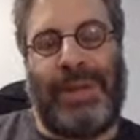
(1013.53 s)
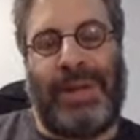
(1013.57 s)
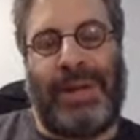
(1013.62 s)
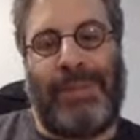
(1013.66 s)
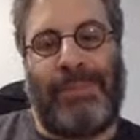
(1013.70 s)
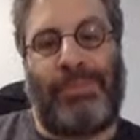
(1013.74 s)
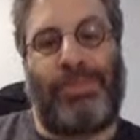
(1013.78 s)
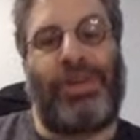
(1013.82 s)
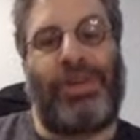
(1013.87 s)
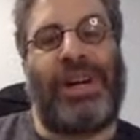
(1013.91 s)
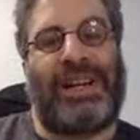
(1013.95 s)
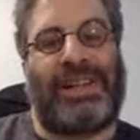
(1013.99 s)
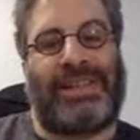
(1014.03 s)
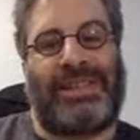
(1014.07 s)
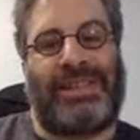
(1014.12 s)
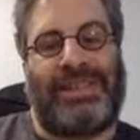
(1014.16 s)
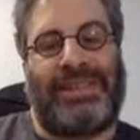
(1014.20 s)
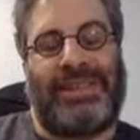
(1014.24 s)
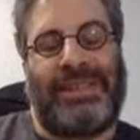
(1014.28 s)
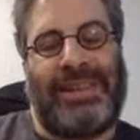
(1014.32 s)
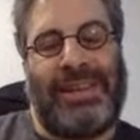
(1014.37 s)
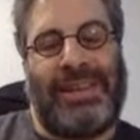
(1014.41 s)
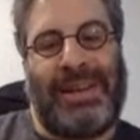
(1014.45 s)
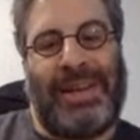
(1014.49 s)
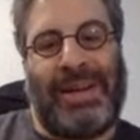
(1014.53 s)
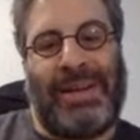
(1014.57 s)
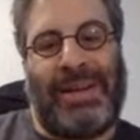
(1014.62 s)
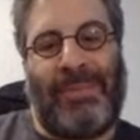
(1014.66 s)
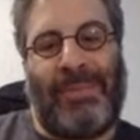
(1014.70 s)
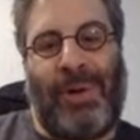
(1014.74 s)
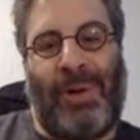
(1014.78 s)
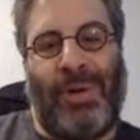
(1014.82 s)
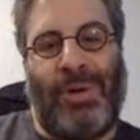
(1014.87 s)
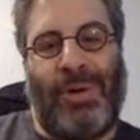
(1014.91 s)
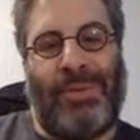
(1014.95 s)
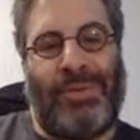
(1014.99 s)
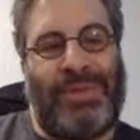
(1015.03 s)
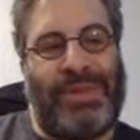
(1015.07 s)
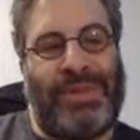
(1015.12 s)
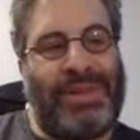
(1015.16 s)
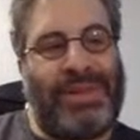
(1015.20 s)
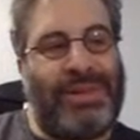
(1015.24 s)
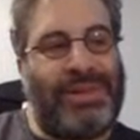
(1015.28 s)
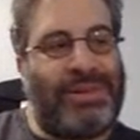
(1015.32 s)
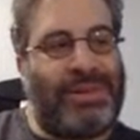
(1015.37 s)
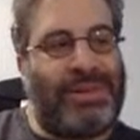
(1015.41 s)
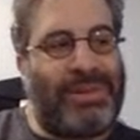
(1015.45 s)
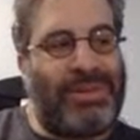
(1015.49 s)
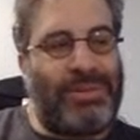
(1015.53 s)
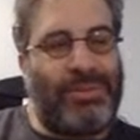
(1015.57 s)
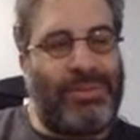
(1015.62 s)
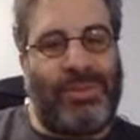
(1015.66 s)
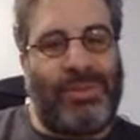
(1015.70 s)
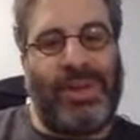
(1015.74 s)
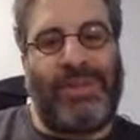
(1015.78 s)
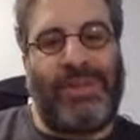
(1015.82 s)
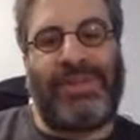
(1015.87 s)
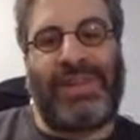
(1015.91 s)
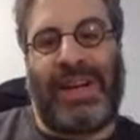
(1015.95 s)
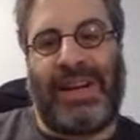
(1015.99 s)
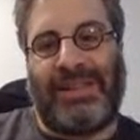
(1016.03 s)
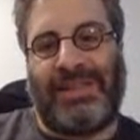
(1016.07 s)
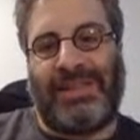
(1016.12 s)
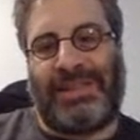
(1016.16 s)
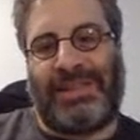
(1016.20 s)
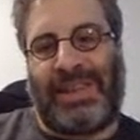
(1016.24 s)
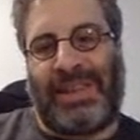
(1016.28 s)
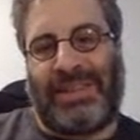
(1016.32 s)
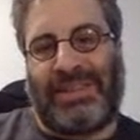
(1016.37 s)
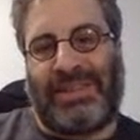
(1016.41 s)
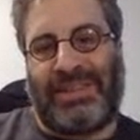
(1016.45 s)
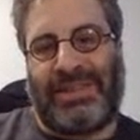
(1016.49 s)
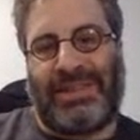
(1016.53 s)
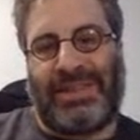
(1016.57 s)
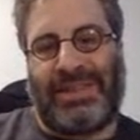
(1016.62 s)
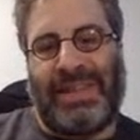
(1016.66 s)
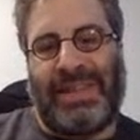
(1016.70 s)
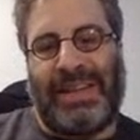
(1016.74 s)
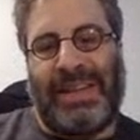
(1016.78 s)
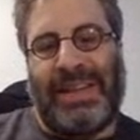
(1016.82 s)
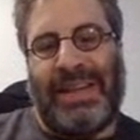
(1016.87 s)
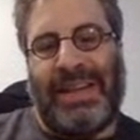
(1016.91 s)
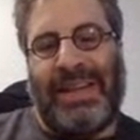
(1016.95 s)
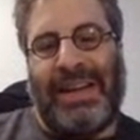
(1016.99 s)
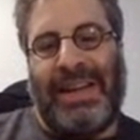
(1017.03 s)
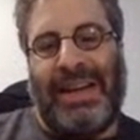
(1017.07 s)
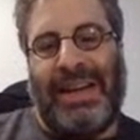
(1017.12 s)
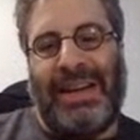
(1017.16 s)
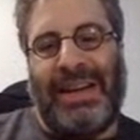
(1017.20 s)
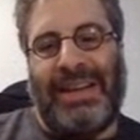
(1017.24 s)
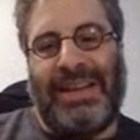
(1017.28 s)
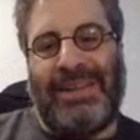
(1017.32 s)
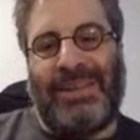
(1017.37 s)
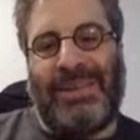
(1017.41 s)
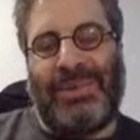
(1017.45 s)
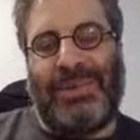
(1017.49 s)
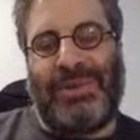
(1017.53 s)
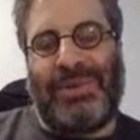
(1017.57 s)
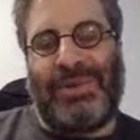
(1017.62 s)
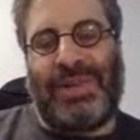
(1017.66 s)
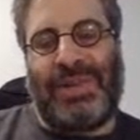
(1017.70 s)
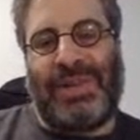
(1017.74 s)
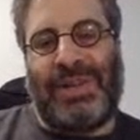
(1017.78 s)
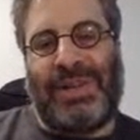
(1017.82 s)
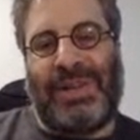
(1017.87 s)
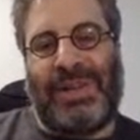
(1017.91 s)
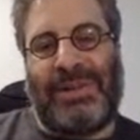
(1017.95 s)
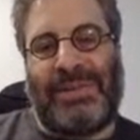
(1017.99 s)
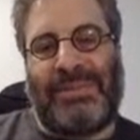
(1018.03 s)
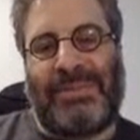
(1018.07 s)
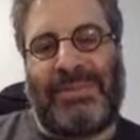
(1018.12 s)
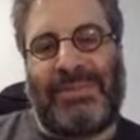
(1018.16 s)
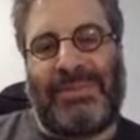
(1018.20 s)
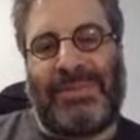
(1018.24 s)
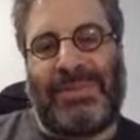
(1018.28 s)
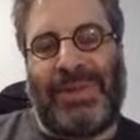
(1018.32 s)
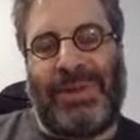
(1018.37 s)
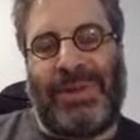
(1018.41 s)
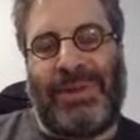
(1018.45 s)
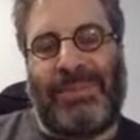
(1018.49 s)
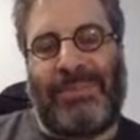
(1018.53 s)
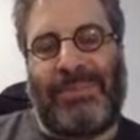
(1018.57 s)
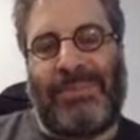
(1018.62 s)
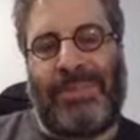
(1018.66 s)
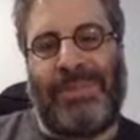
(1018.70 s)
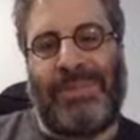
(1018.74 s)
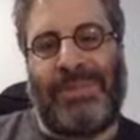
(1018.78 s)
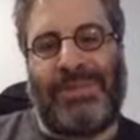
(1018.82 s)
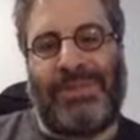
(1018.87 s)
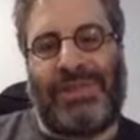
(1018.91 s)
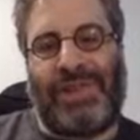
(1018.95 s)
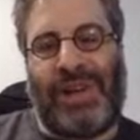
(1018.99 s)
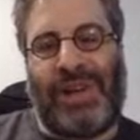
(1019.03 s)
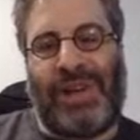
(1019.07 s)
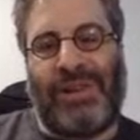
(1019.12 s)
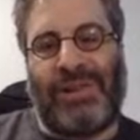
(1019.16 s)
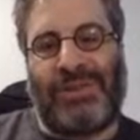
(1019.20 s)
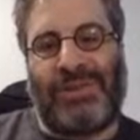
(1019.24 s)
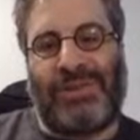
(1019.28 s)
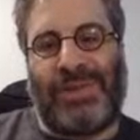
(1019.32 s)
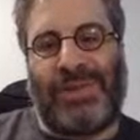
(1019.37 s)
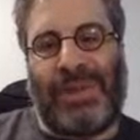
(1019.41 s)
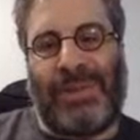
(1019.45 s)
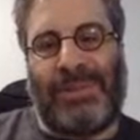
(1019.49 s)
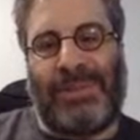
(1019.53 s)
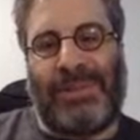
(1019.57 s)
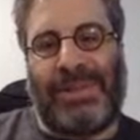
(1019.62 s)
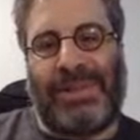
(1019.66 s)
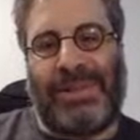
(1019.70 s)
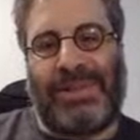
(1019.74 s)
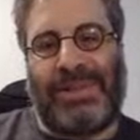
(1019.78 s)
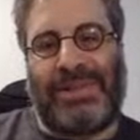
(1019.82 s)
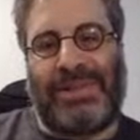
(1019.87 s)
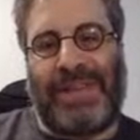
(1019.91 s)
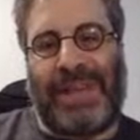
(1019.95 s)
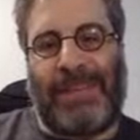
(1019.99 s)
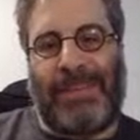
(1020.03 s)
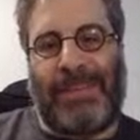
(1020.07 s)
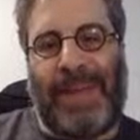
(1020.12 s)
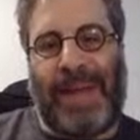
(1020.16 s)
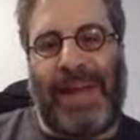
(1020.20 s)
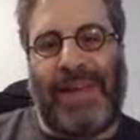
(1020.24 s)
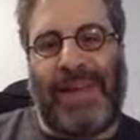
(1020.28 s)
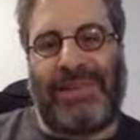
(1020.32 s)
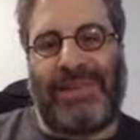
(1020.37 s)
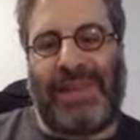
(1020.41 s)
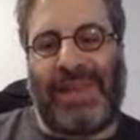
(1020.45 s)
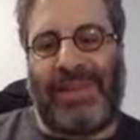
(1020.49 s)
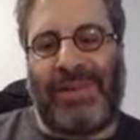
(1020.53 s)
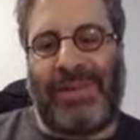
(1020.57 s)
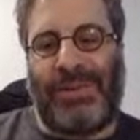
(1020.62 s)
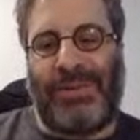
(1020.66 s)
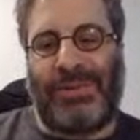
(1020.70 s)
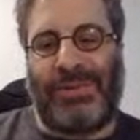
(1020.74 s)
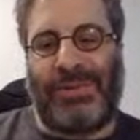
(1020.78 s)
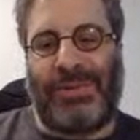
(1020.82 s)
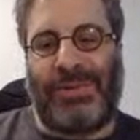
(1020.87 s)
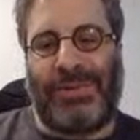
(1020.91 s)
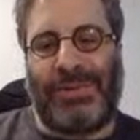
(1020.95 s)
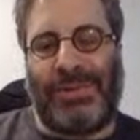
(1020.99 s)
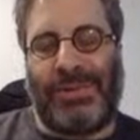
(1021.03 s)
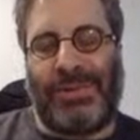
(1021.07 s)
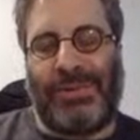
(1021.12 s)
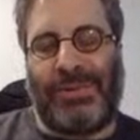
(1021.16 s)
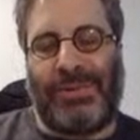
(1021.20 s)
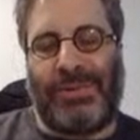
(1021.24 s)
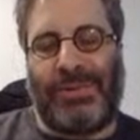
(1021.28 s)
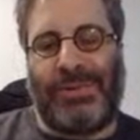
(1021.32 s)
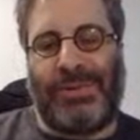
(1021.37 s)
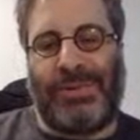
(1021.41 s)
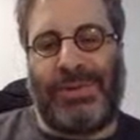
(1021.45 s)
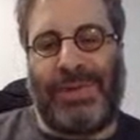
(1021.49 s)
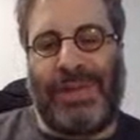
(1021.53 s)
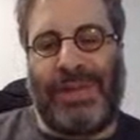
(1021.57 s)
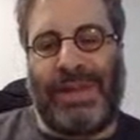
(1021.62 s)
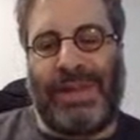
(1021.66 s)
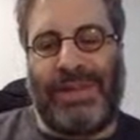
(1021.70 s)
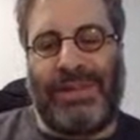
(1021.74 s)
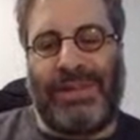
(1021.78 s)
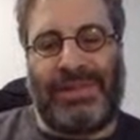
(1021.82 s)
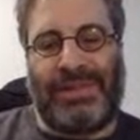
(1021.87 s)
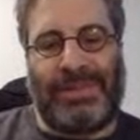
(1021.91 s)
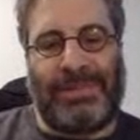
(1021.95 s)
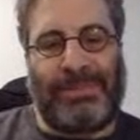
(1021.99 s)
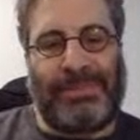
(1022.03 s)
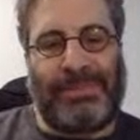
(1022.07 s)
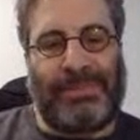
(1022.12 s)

bricked all of the Rift headsets, and it was you know, a bit of a challenge for them to get past that over a few days.